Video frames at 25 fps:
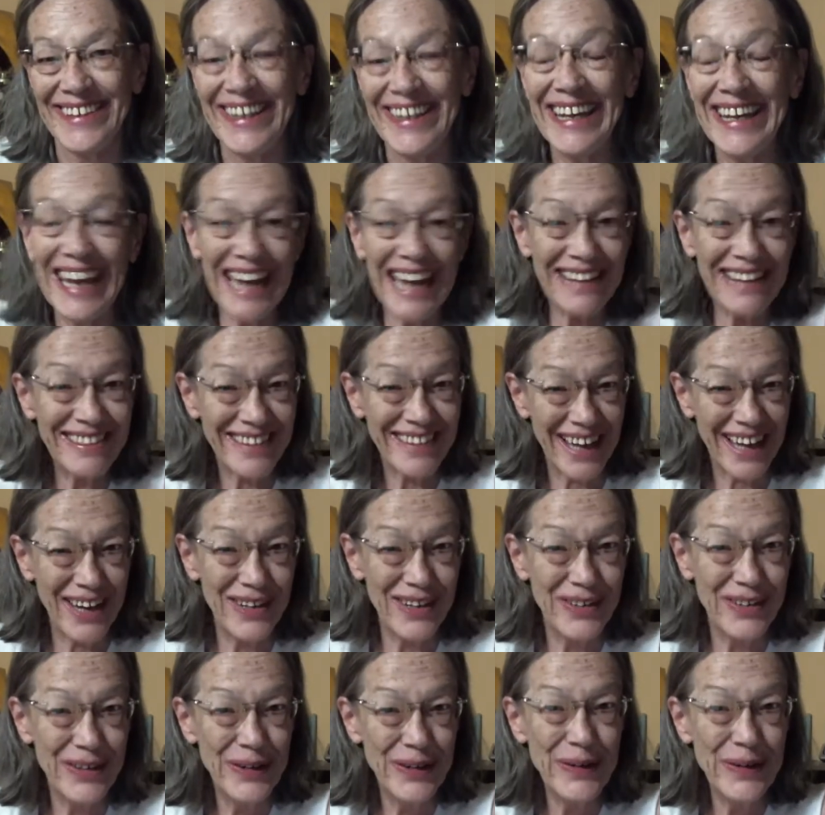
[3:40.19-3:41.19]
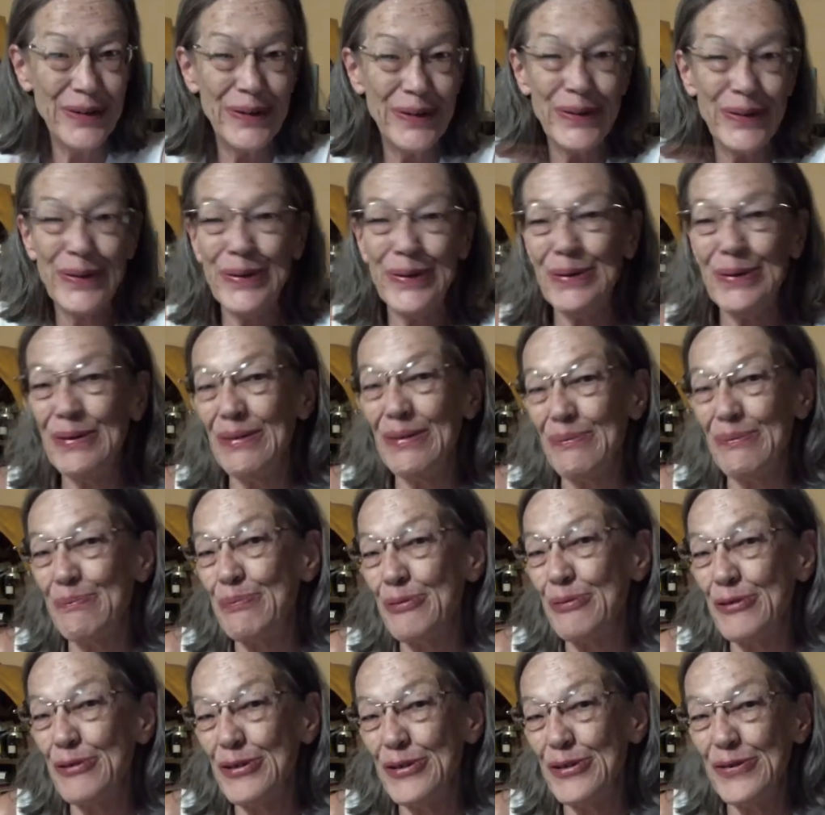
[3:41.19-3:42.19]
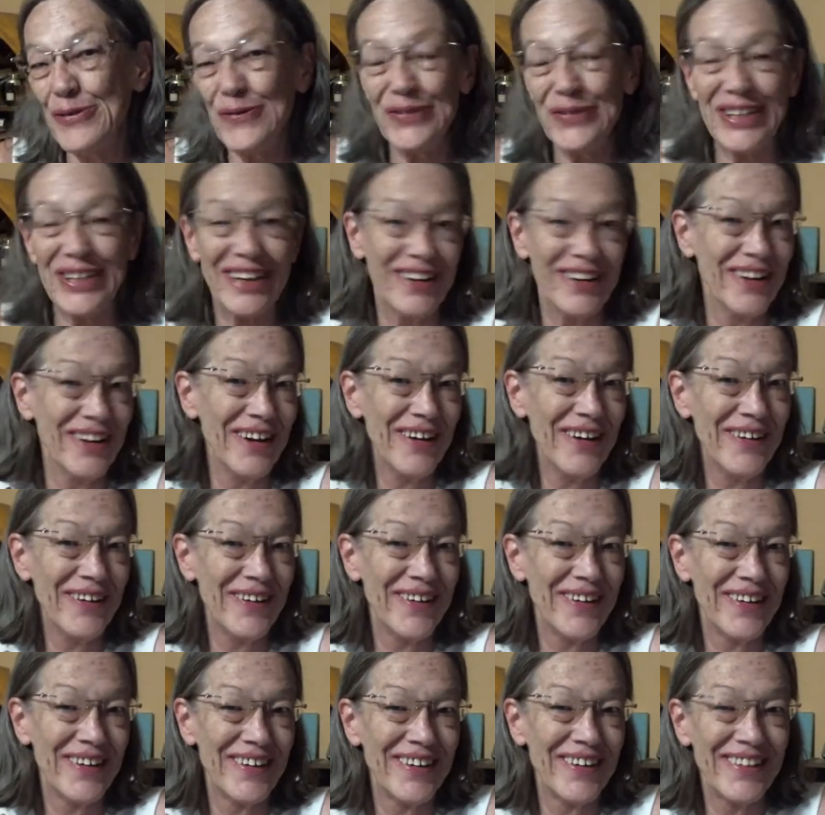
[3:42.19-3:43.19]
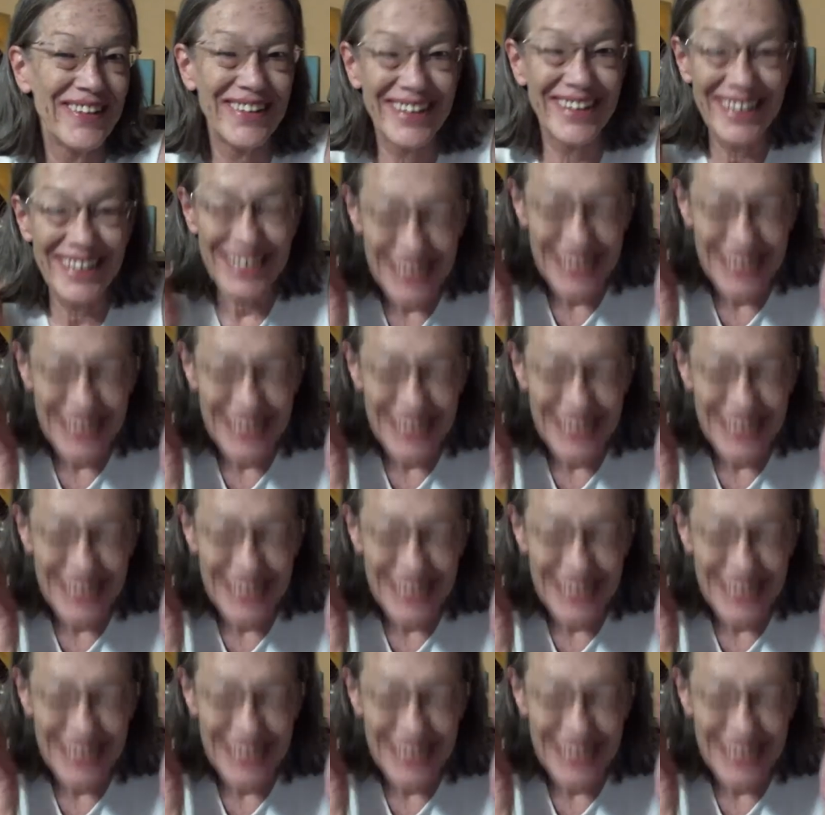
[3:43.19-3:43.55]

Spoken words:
Get the new, improved lard.